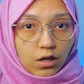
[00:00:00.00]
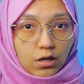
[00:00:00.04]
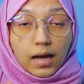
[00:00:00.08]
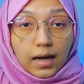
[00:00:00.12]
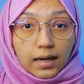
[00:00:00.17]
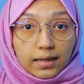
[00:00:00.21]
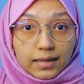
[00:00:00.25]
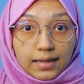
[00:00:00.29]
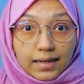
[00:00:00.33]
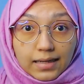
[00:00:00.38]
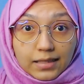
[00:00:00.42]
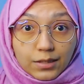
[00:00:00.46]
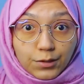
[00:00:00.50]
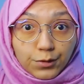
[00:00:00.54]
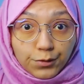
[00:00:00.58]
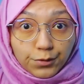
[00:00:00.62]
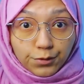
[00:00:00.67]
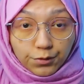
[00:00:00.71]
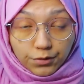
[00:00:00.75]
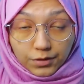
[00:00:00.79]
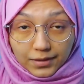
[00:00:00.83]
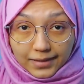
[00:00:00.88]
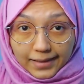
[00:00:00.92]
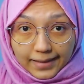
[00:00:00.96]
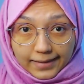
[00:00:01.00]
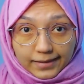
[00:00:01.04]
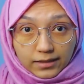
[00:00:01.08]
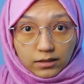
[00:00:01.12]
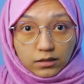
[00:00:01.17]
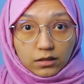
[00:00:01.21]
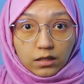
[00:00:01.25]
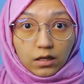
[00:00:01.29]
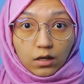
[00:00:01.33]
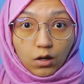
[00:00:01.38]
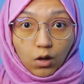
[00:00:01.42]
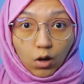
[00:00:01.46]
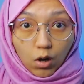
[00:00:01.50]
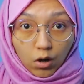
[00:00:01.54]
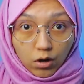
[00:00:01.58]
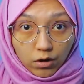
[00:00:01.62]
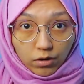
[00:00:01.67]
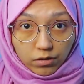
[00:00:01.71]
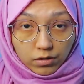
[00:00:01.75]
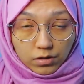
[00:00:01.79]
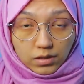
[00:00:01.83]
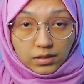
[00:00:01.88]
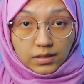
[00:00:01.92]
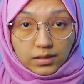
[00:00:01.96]
I asked you to search the
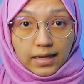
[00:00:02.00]
course